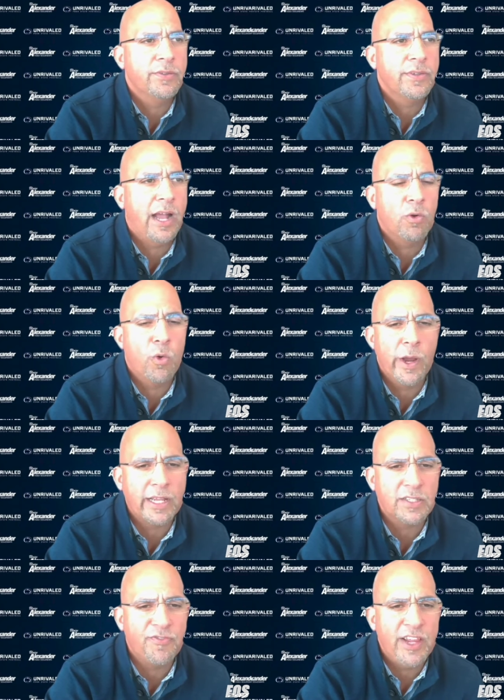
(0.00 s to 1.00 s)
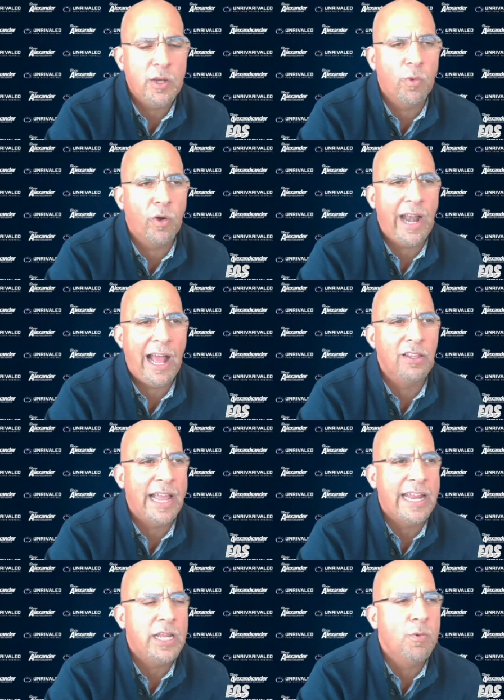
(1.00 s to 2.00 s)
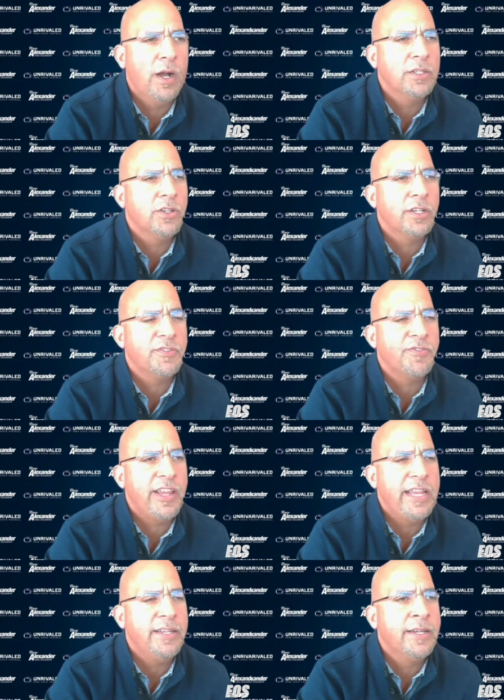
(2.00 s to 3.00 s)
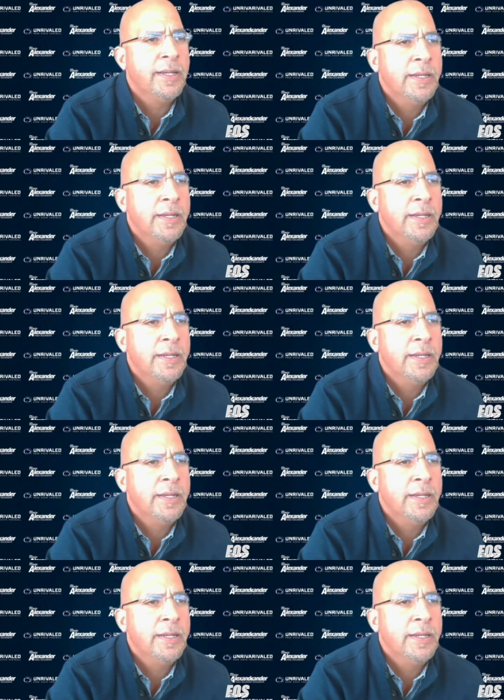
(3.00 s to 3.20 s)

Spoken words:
how quick his feet were and how light he was on his feet.